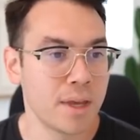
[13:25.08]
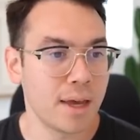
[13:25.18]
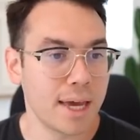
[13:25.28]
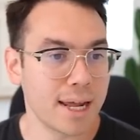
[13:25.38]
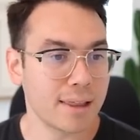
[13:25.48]

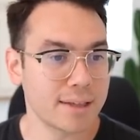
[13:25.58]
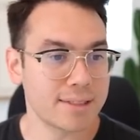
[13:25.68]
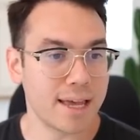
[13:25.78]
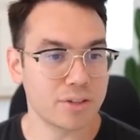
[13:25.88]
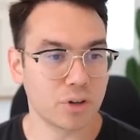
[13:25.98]
and I like
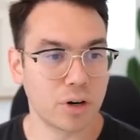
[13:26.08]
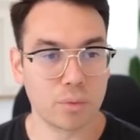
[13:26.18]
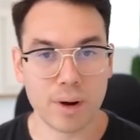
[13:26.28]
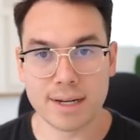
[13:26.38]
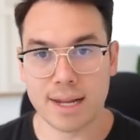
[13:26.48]
to enter
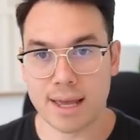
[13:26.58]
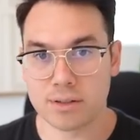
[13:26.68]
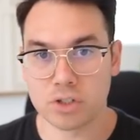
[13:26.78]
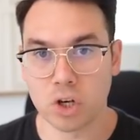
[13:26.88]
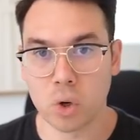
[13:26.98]
on red days.
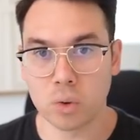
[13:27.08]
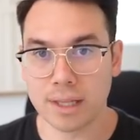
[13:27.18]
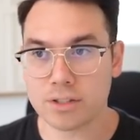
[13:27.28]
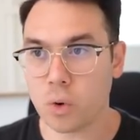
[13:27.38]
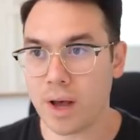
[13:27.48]
So
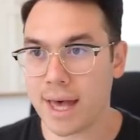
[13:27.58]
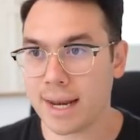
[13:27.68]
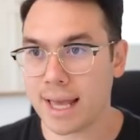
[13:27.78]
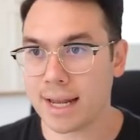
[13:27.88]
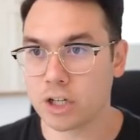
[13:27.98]
let's go ahead
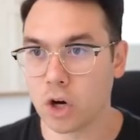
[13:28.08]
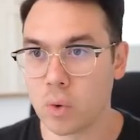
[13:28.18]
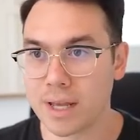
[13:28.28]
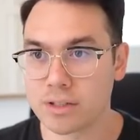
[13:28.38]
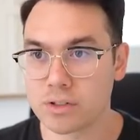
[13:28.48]
and
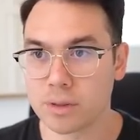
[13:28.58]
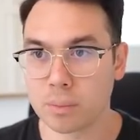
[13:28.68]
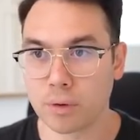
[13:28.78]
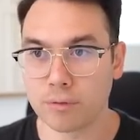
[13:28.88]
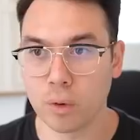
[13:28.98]
go into the
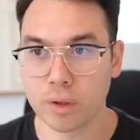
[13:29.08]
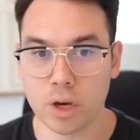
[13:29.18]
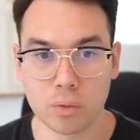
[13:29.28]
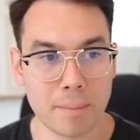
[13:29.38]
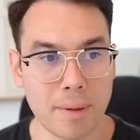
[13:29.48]

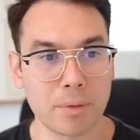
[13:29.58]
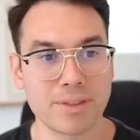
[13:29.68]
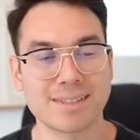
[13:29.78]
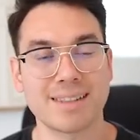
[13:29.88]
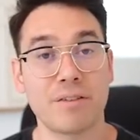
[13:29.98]
portfolio. Remember,
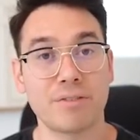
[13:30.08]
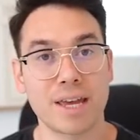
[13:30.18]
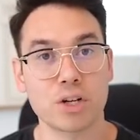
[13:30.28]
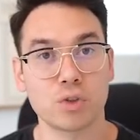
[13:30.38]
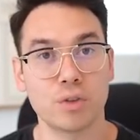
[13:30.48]
this is not
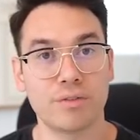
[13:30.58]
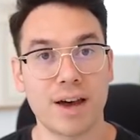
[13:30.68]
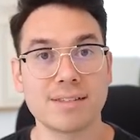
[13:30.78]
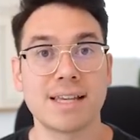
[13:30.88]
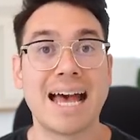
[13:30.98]
financial
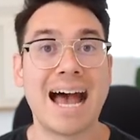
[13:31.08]
advice.